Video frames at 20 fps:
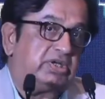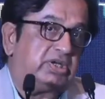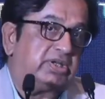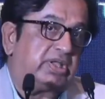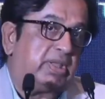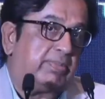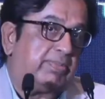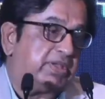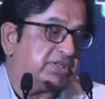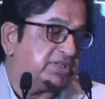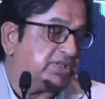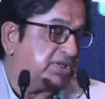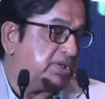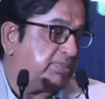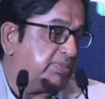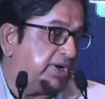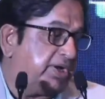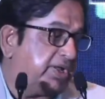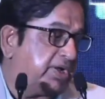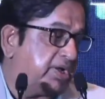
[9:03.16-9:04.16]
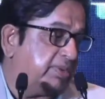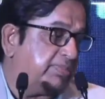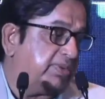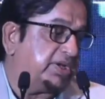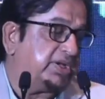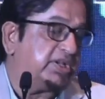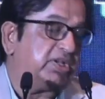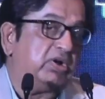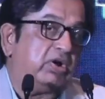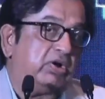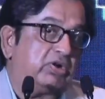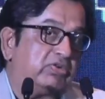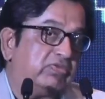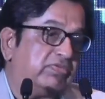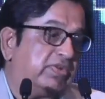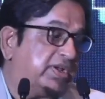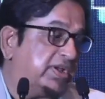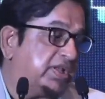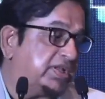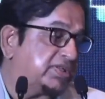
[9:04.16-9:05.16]
and capacity building committee, auto
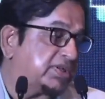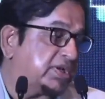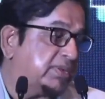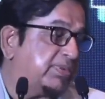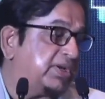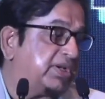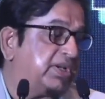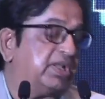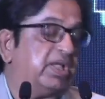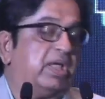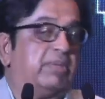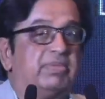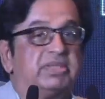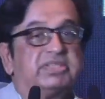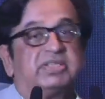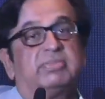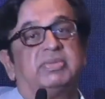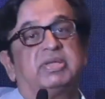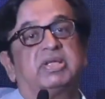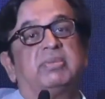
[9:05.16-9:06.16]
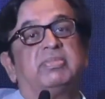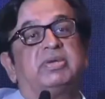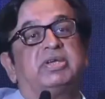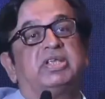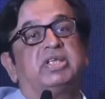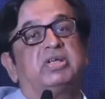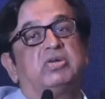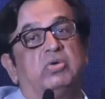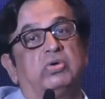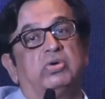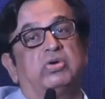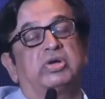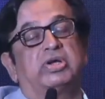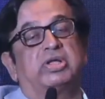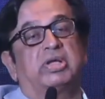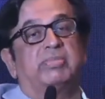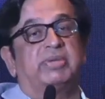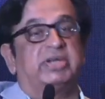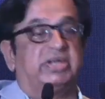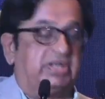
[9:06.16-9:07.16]
finance committee, MSME committee, gold loan
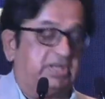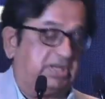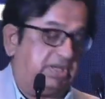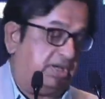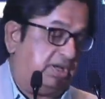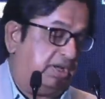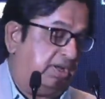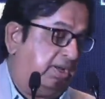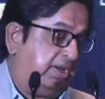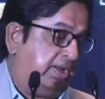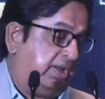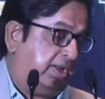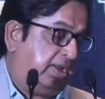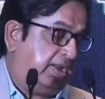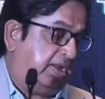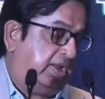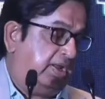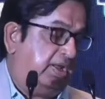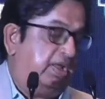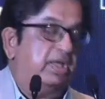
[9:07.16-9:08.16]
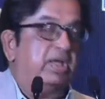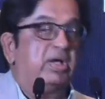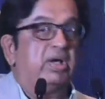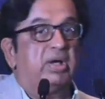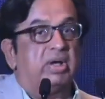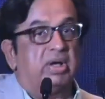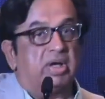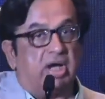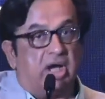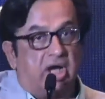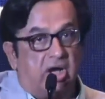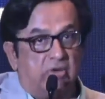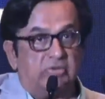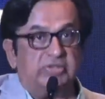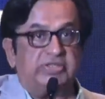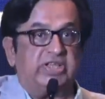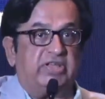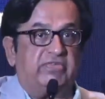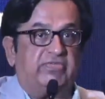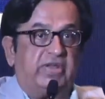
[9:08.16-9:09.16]
committee,
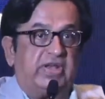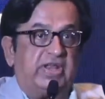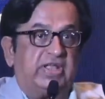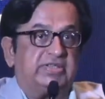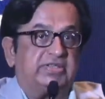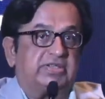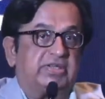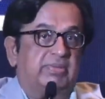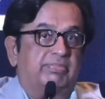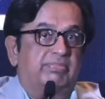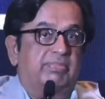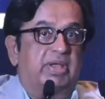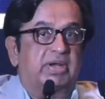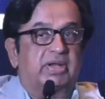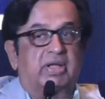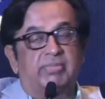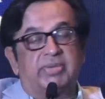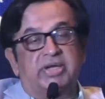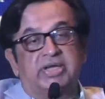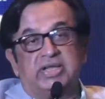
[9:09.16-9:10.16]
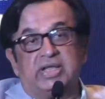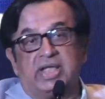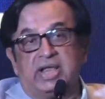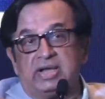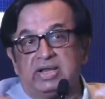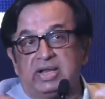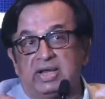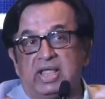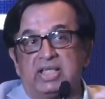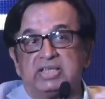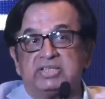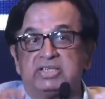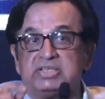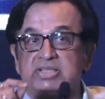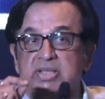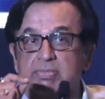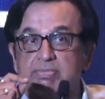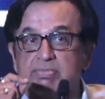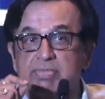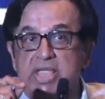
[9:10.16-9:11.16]
housing finance committee, and the last is
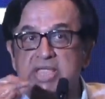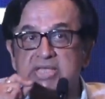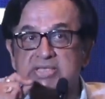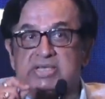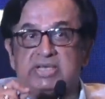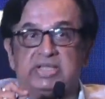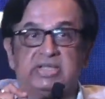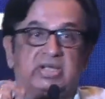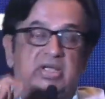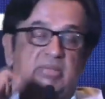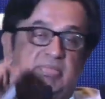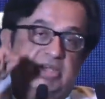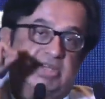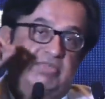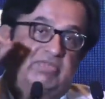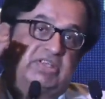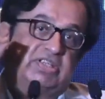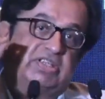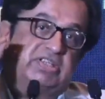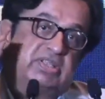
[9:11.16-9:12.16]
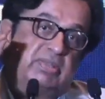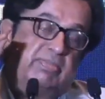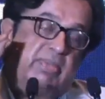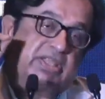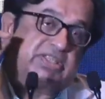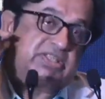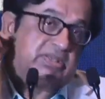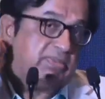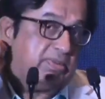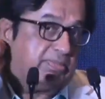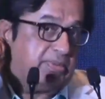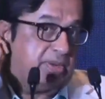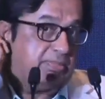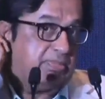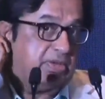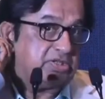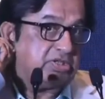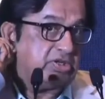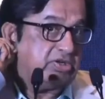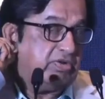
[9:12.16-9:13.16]
the base layer committee, which is the maximum
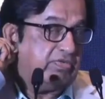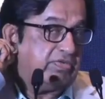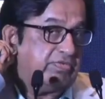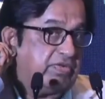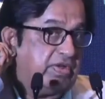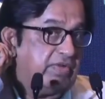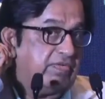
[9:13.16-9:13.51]
numbers. If you have